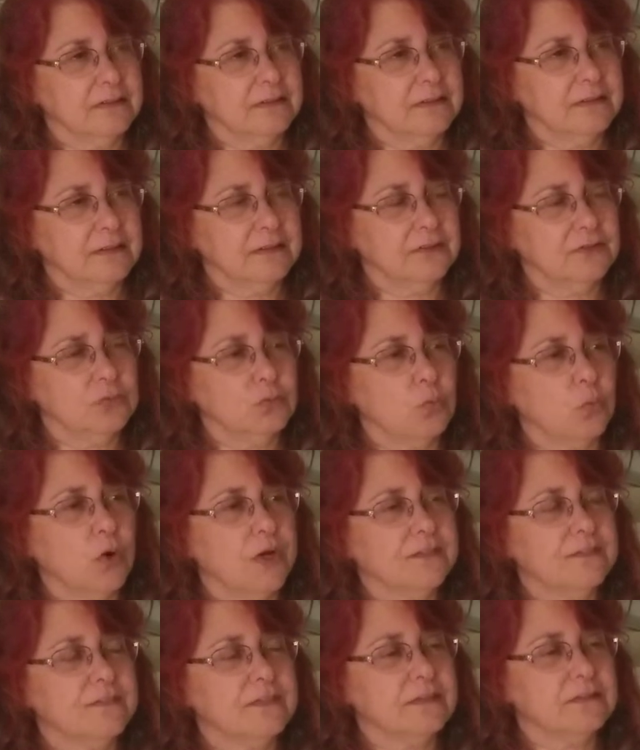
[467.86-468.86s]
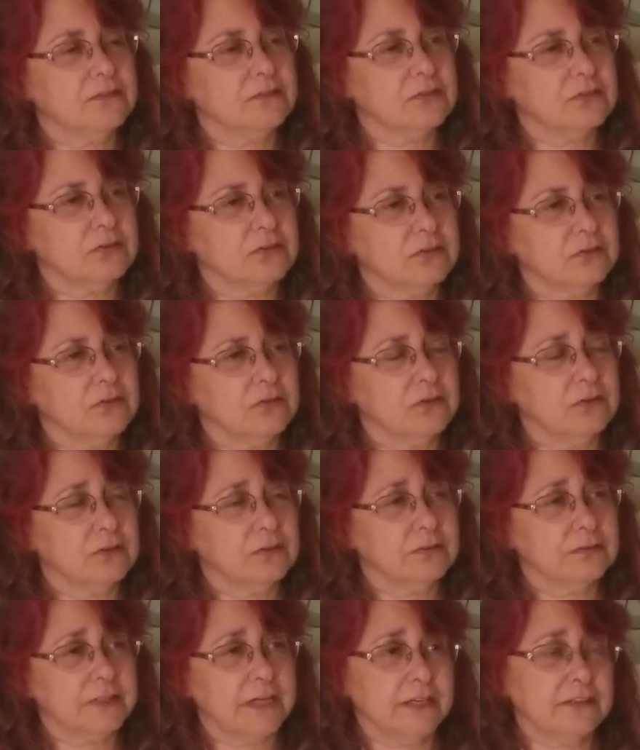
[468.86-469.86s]
is what this
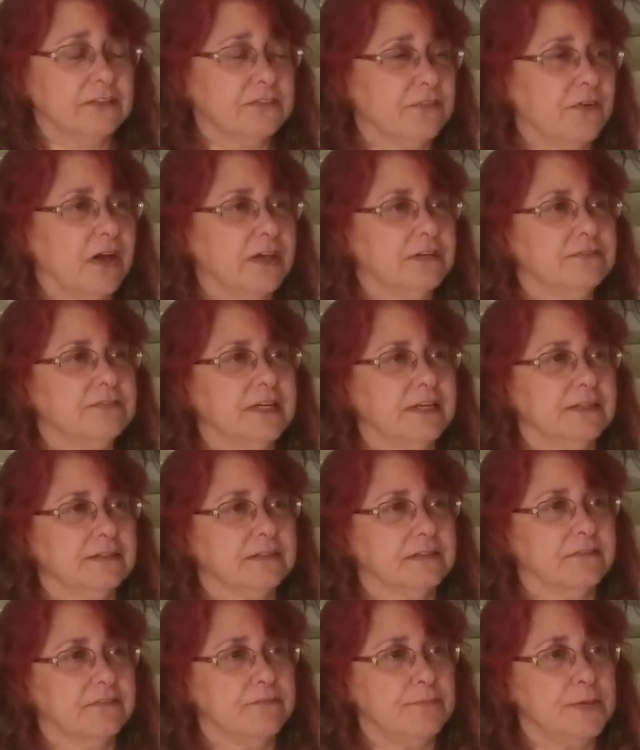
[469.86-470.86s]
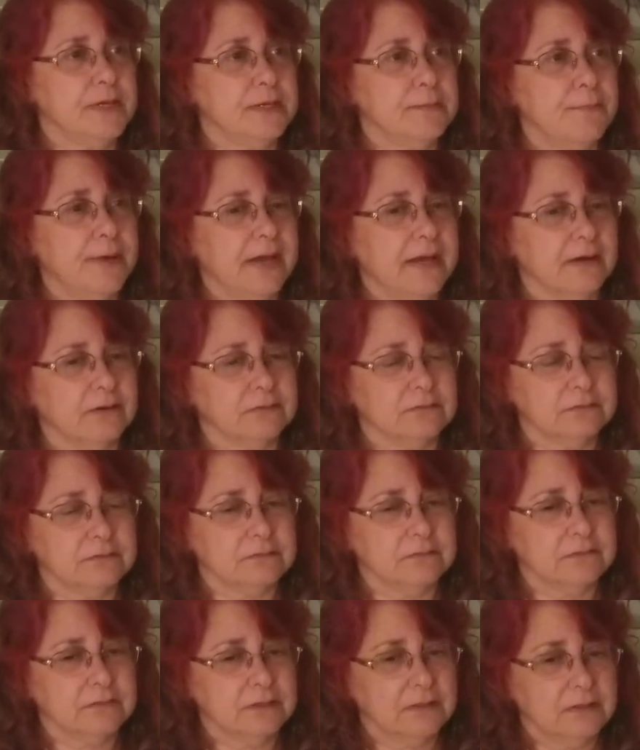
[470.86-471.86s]
last 5 days have been about.
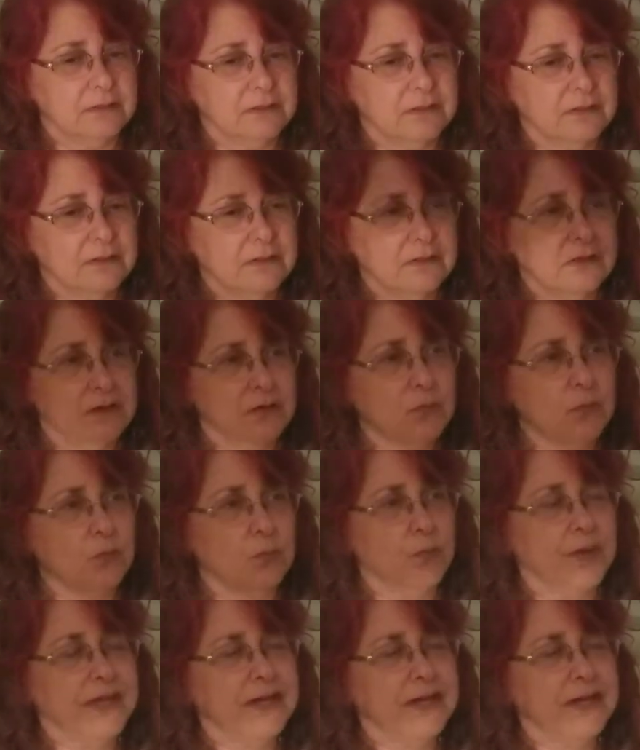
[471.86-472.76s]
When we